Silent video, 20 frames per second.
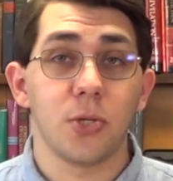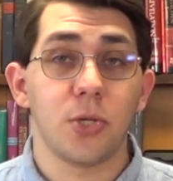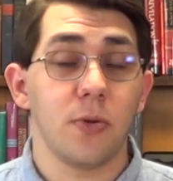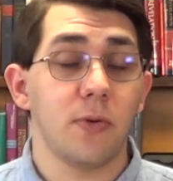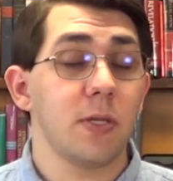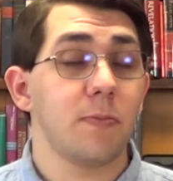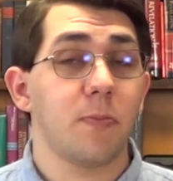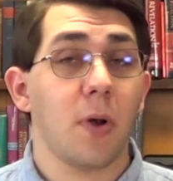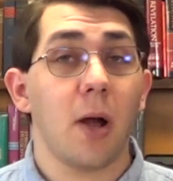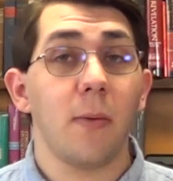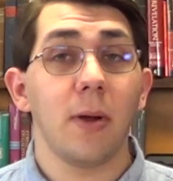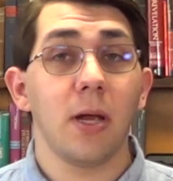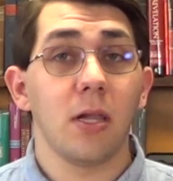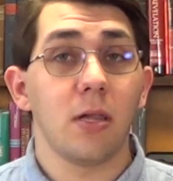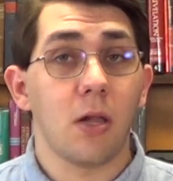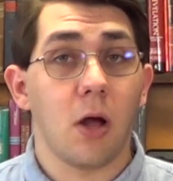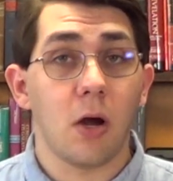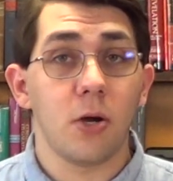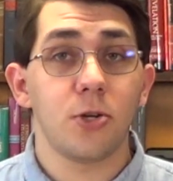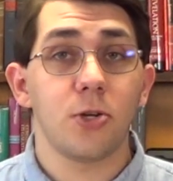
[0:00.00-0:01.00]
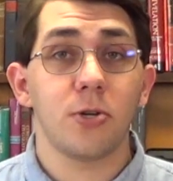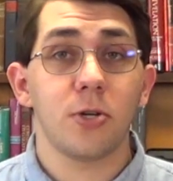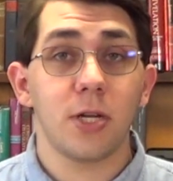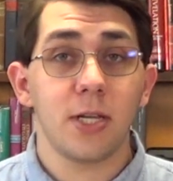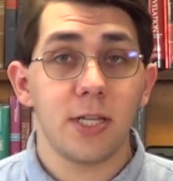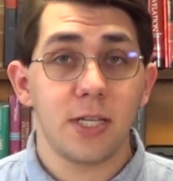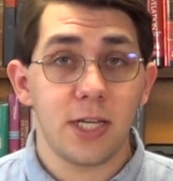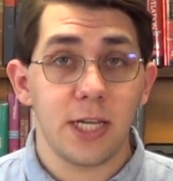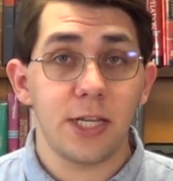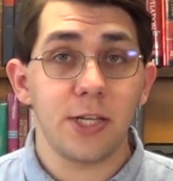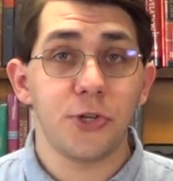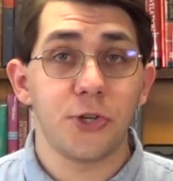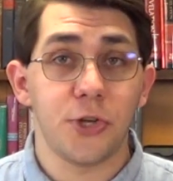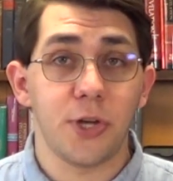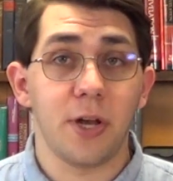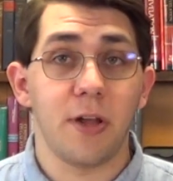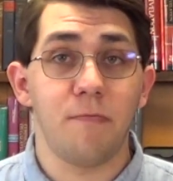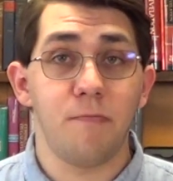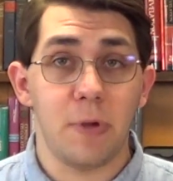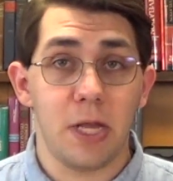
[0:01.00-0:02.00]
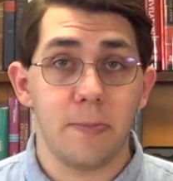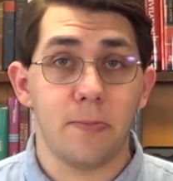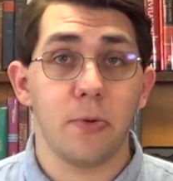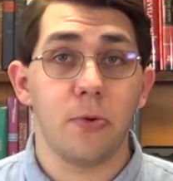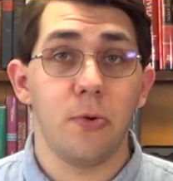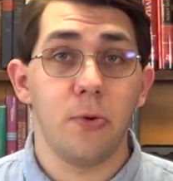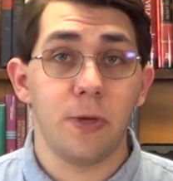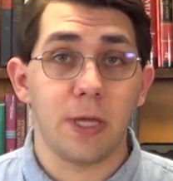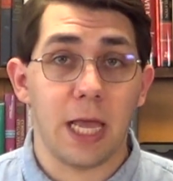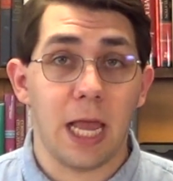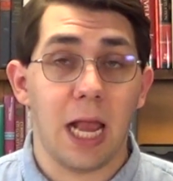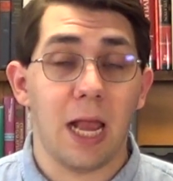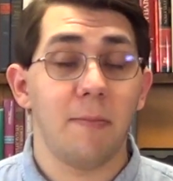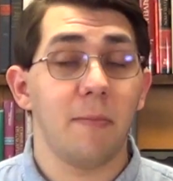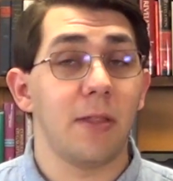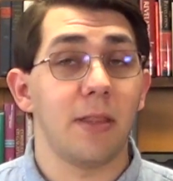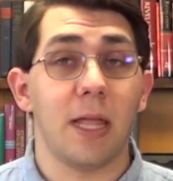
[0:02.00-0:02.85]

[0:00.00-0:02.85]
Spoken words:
So it's probably a larger contingent of people who came,